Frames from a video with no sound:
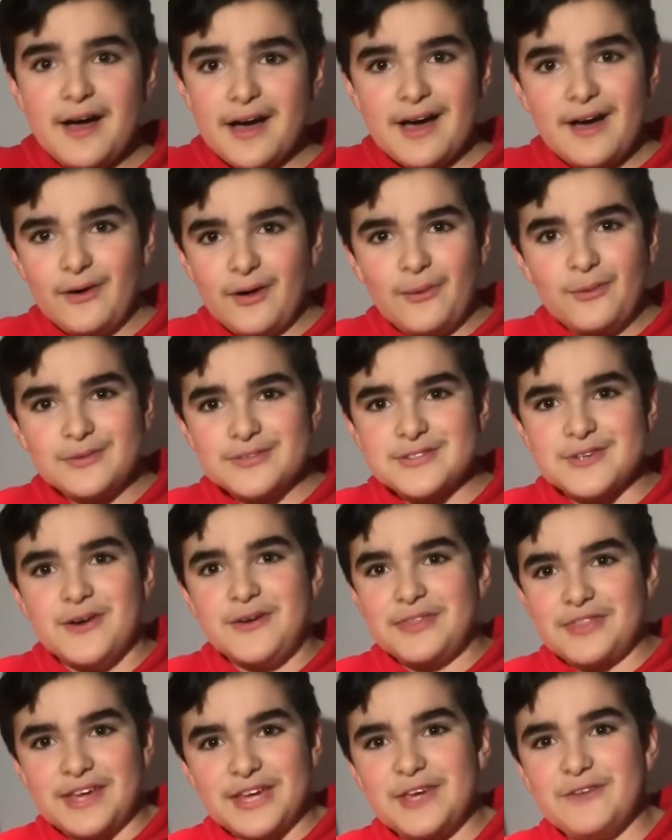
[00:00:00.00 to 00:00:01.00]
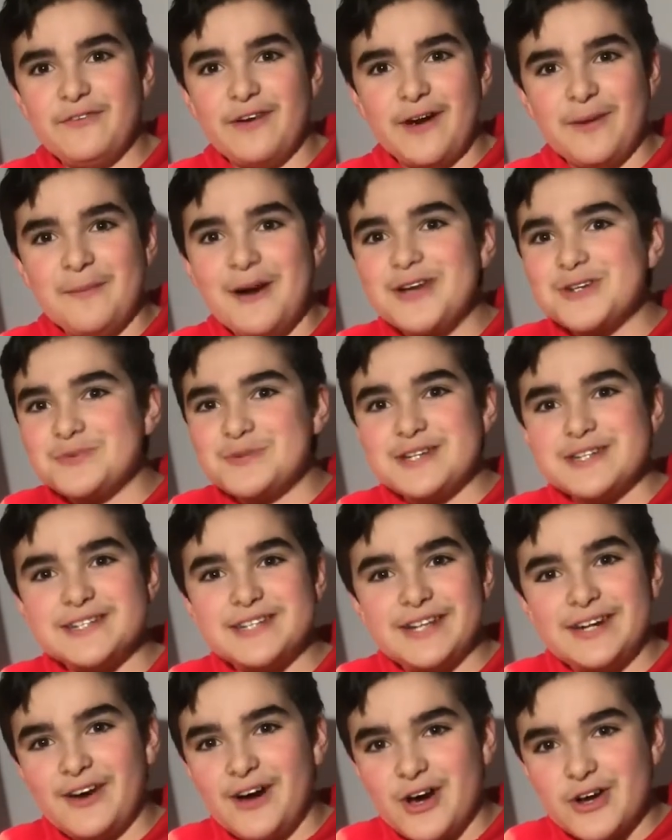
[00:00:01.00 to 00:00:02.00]
Also, thank you very much. We just hit
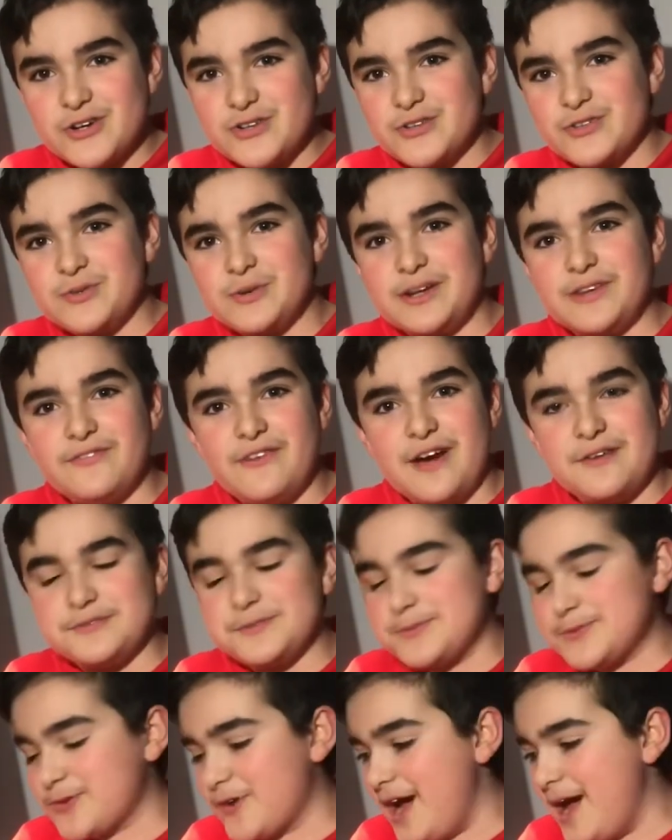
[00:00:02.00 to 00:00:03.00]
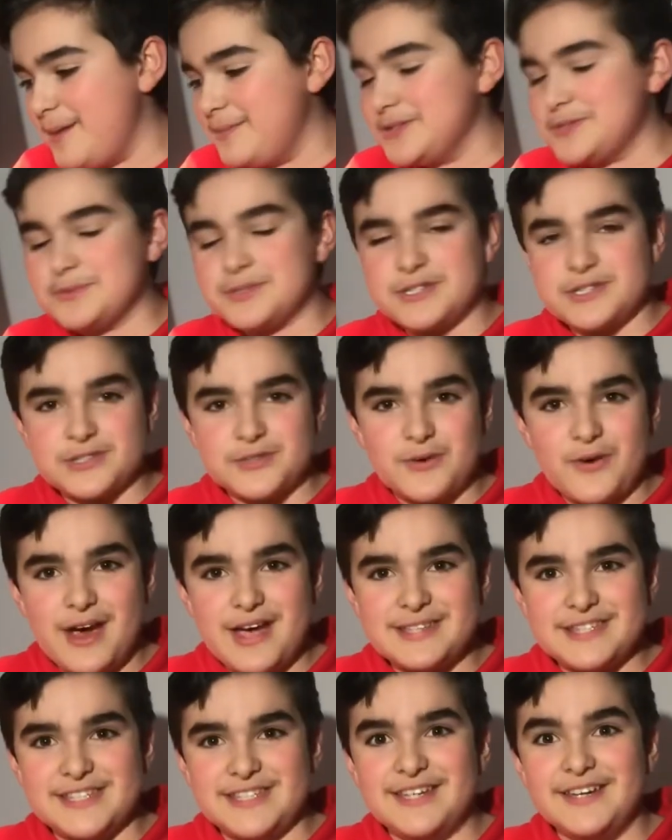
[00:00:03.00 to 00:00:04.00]
125 subscribers, which is
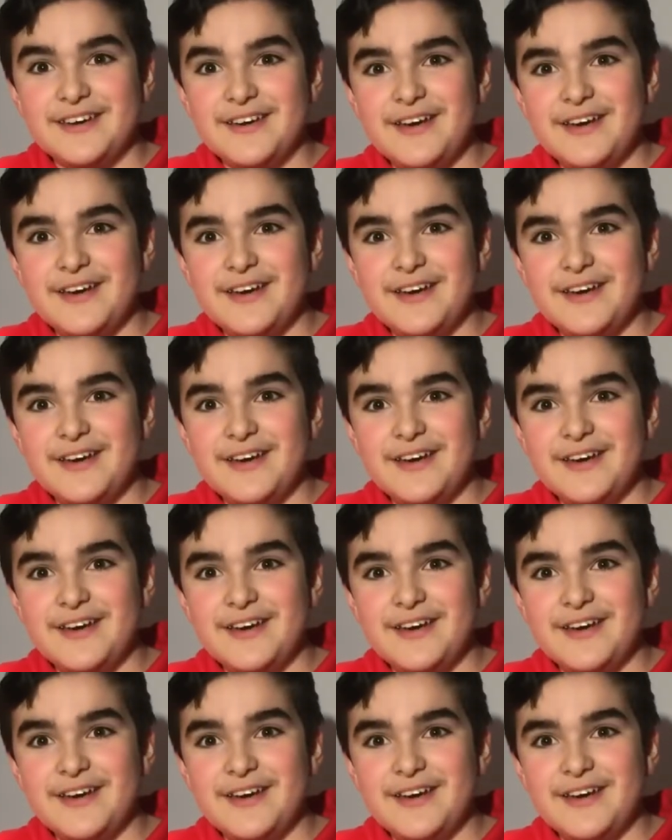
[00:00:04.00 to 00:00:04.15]
crazy.